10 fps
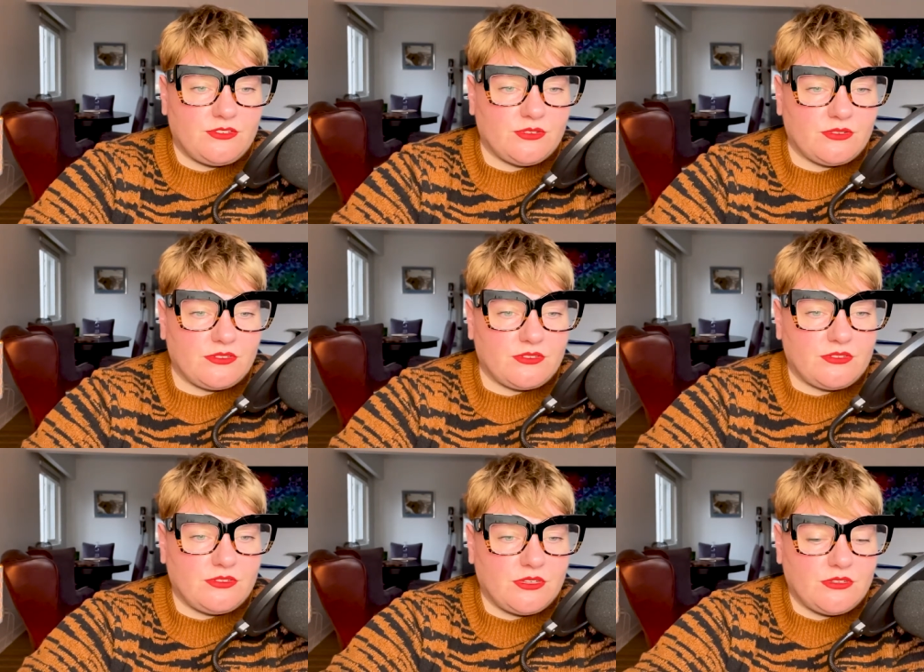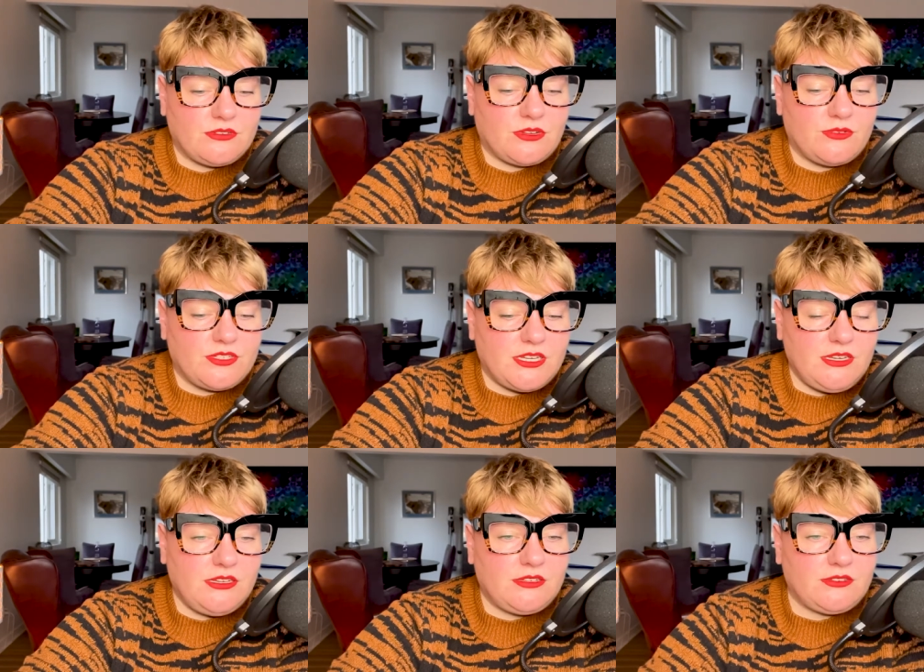Do-
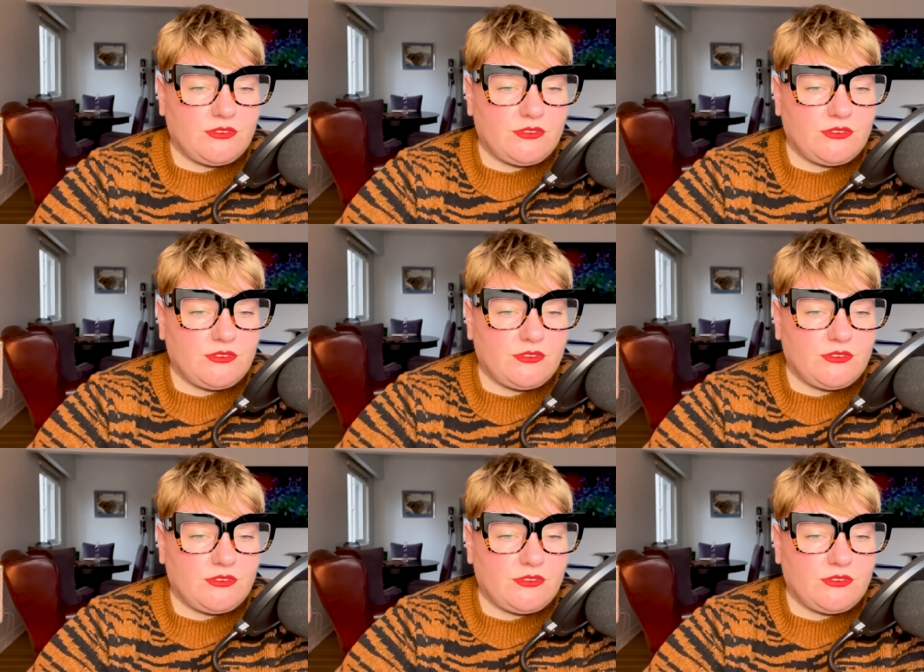Doty.